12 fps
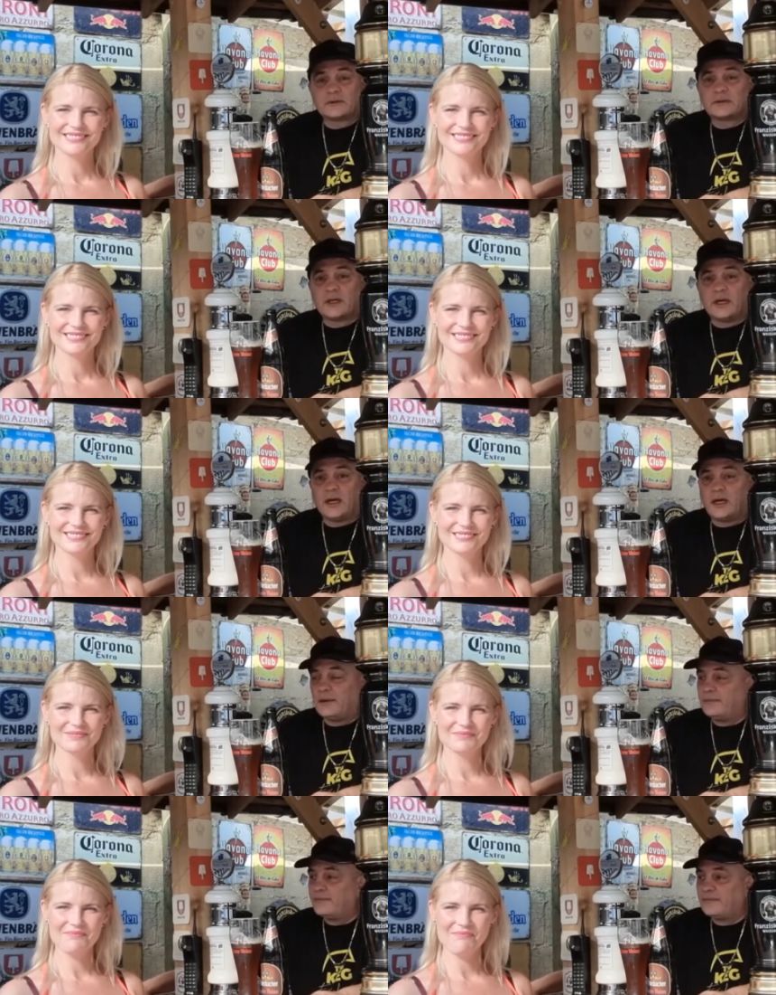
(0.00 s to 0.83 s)
Speaker 1: us.
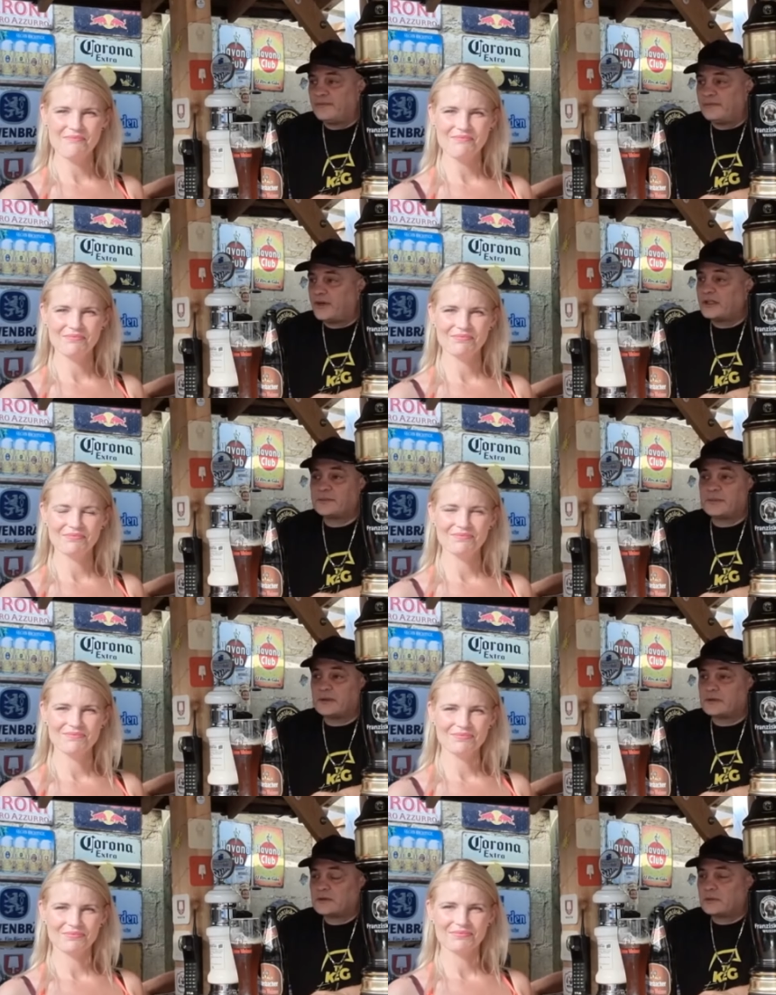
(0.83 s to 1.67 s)
Um,
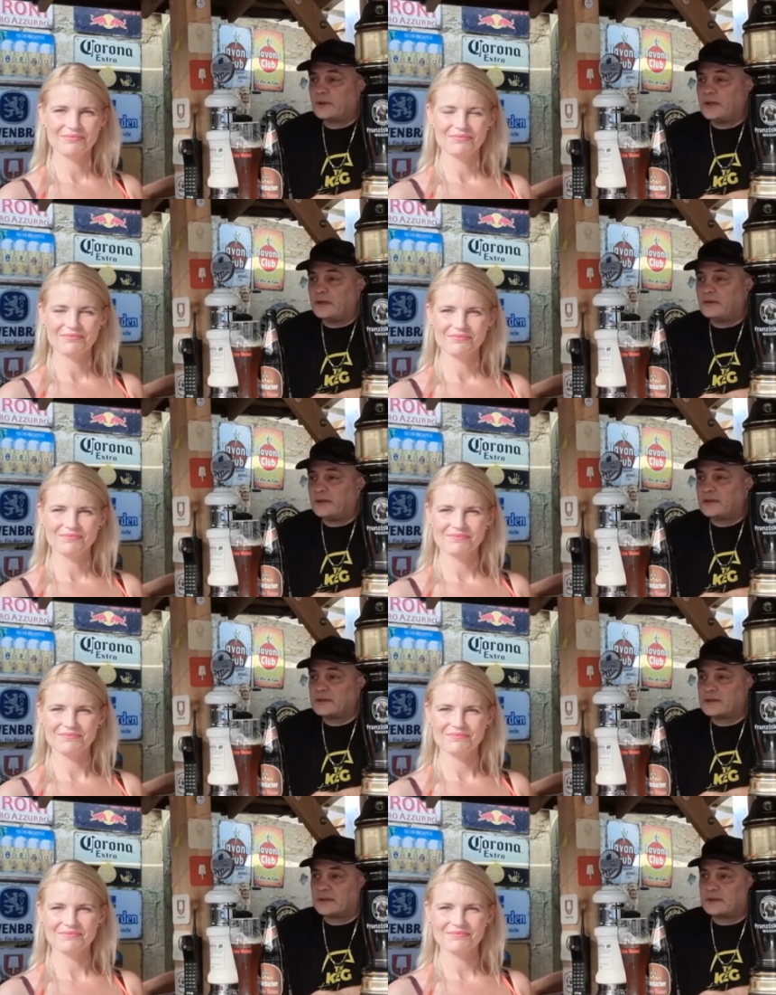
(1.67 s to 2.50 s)
Facebook, Twitter,
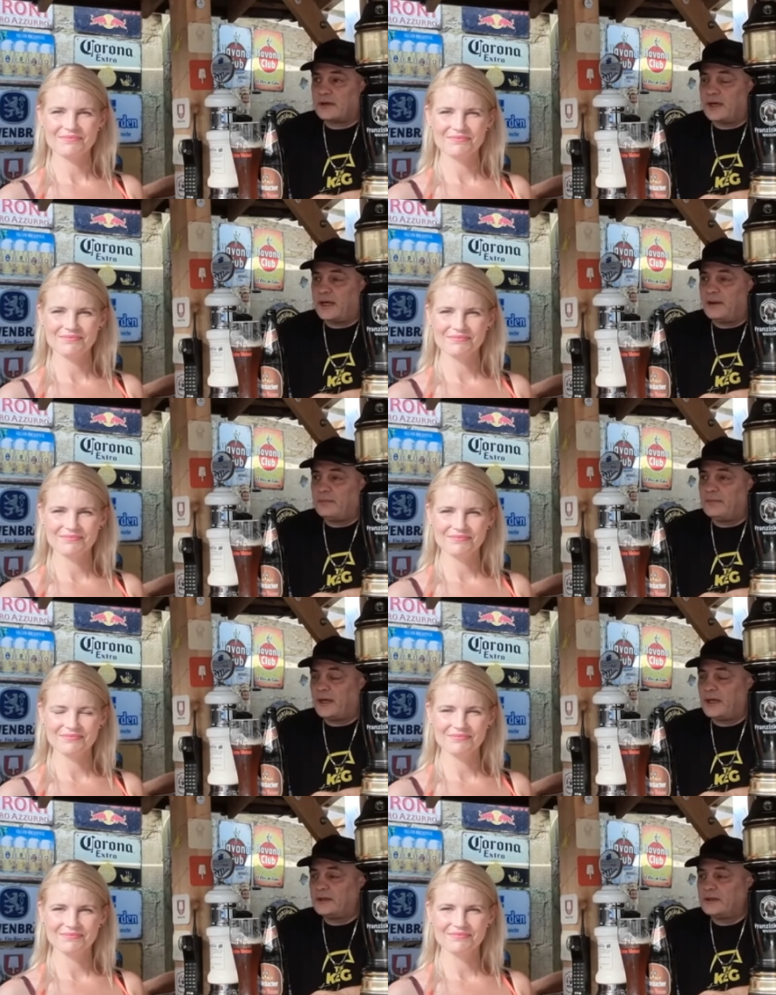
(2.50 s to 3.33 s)
Instagram,
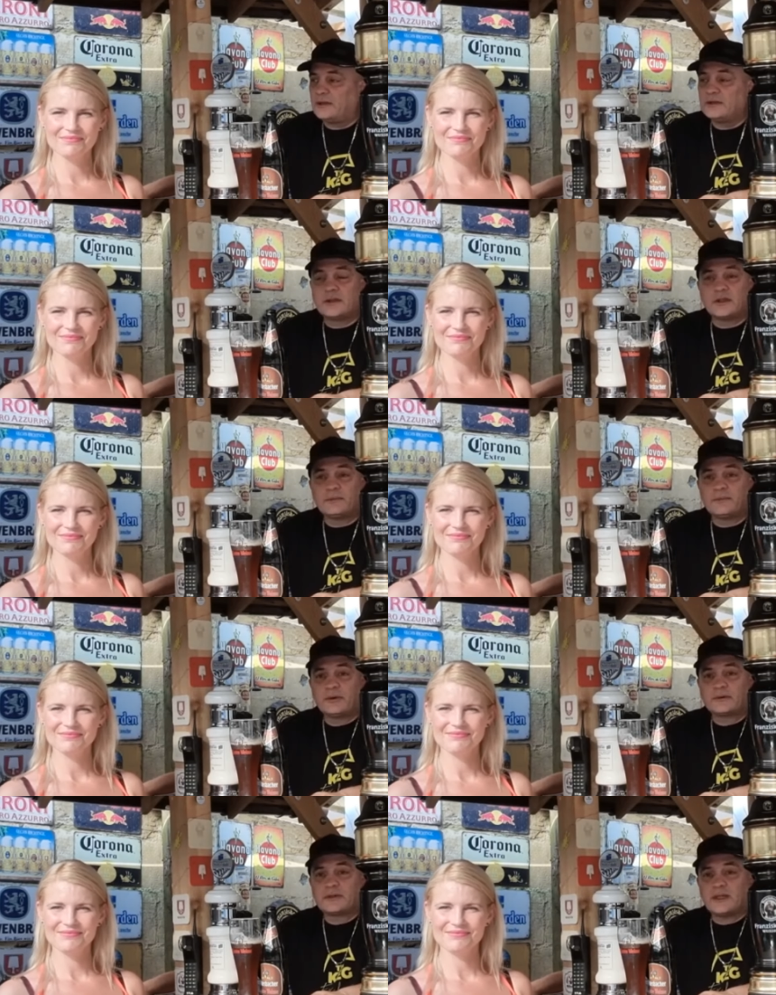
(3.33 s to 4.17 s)
and YouTube.
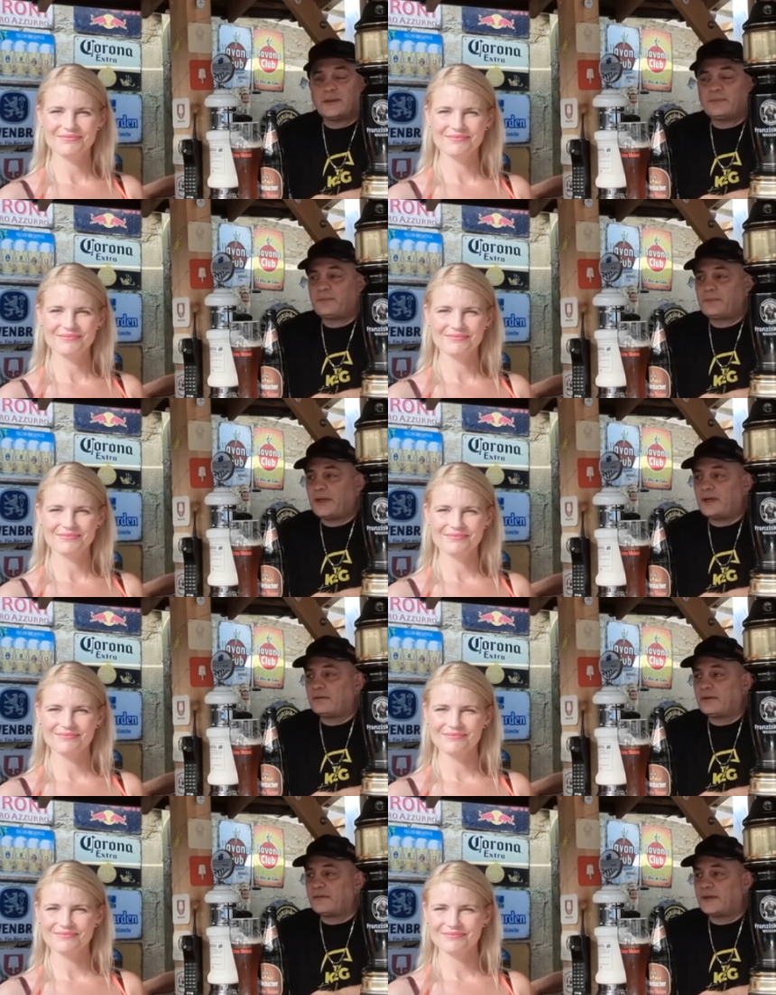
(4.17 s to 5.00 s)
Paul T
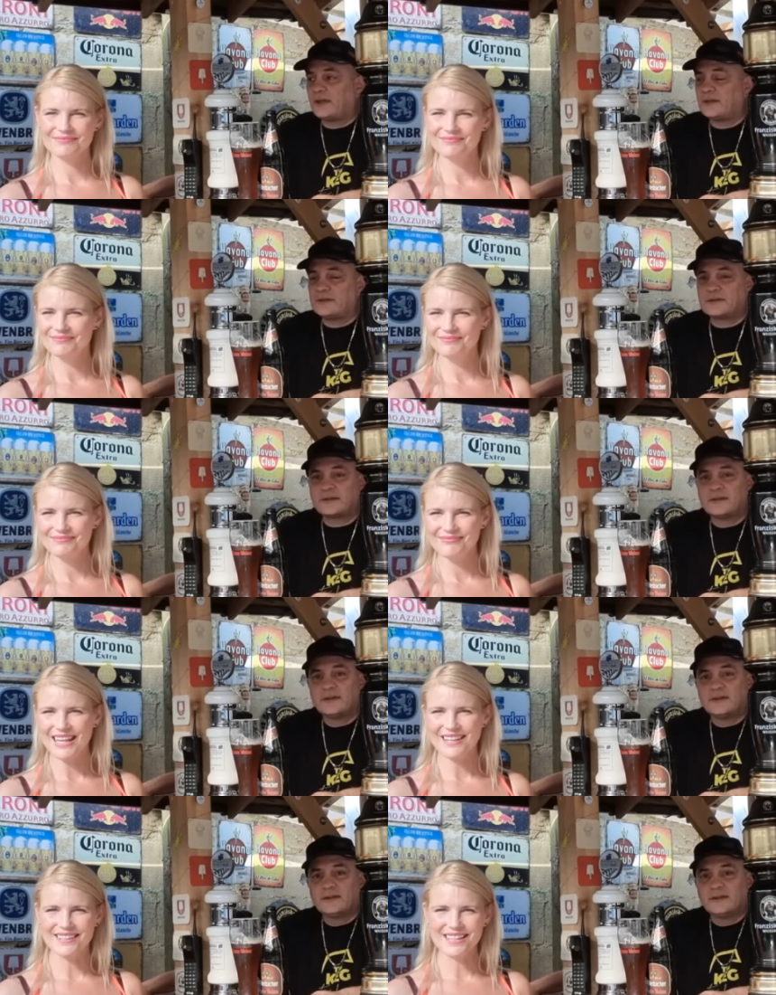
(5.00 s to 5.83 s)
Beer Reviews.
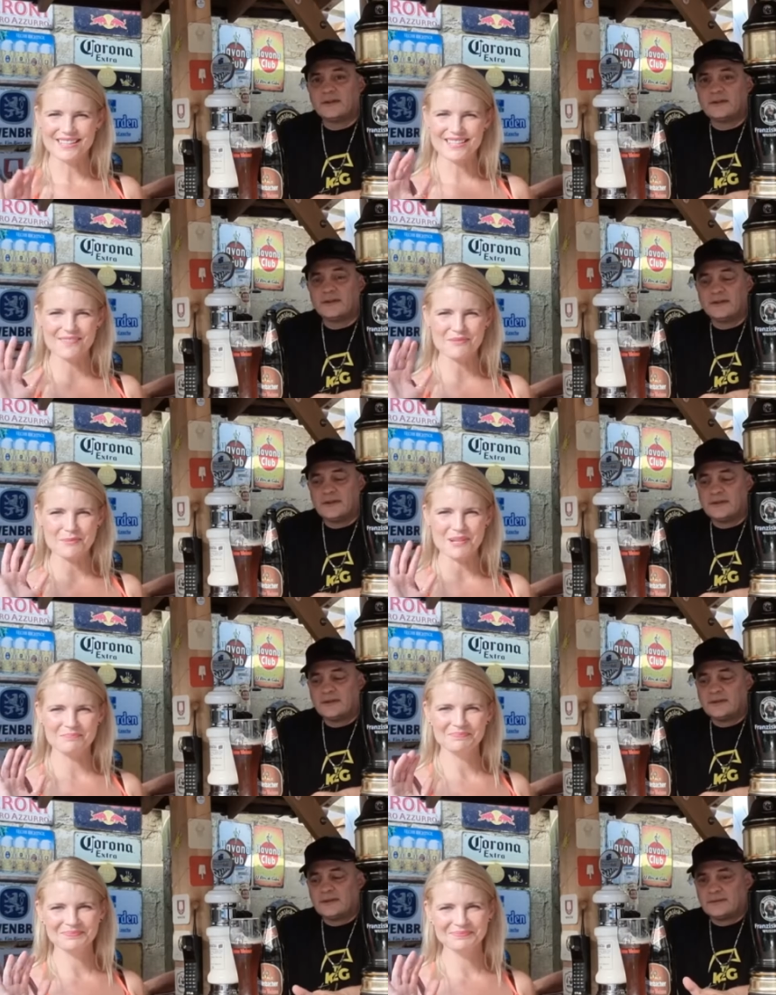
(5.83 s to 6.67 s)
Speaker 2: Thanks,
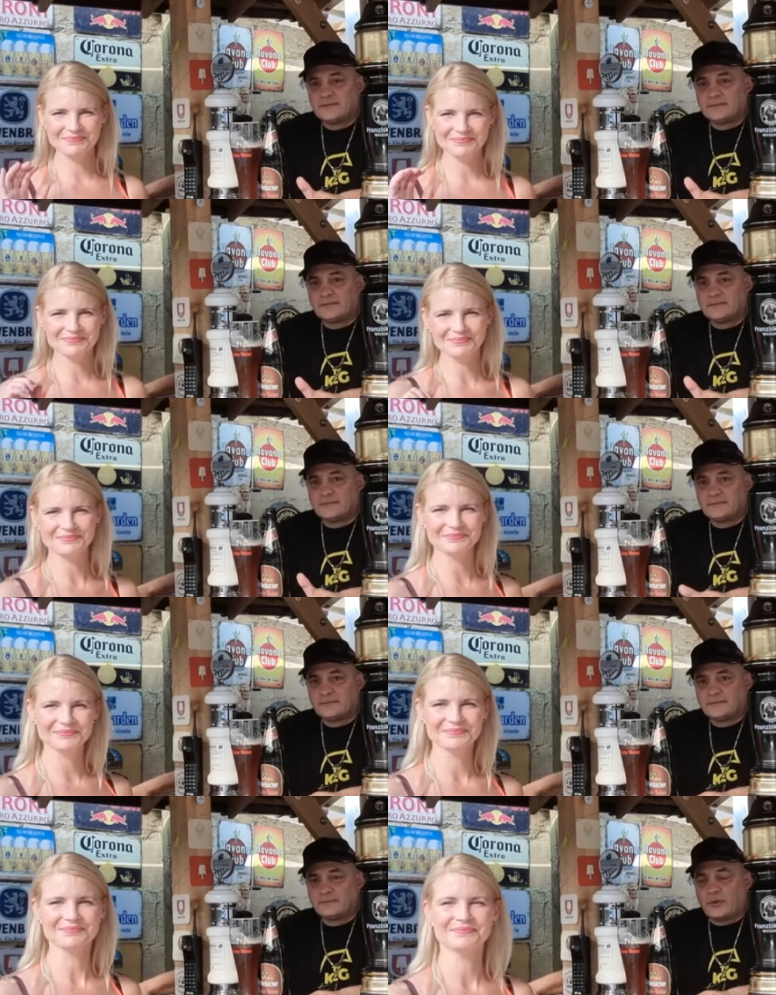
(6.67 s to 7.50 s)
everyone.
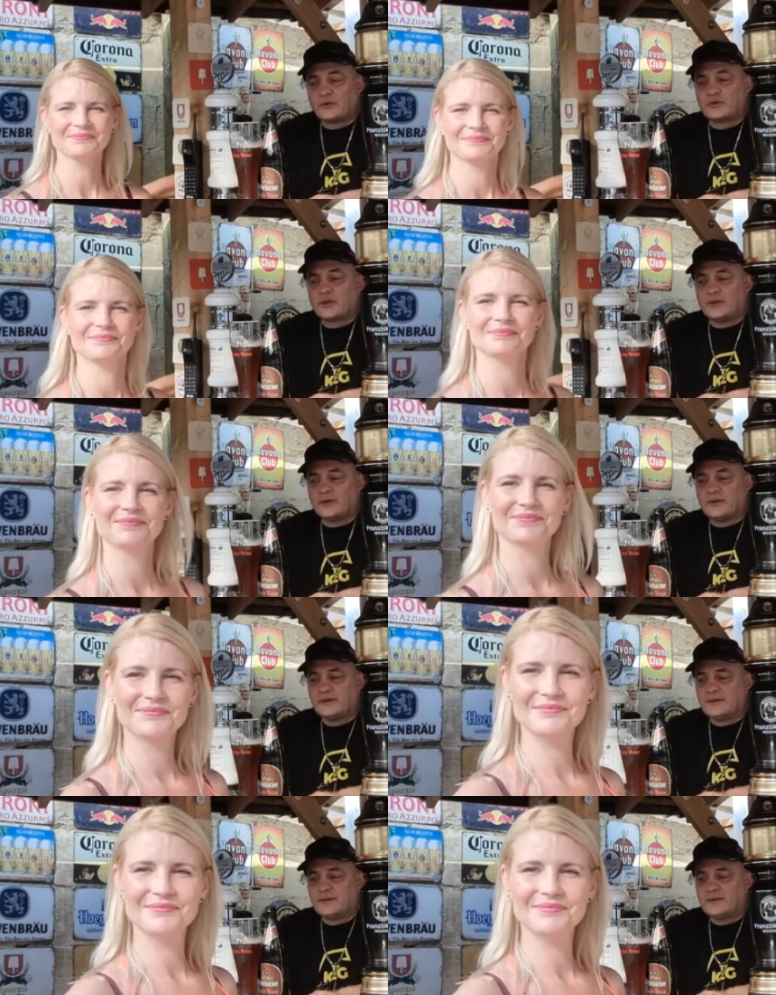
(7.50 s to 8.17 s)
Speaker 1: Bonjour.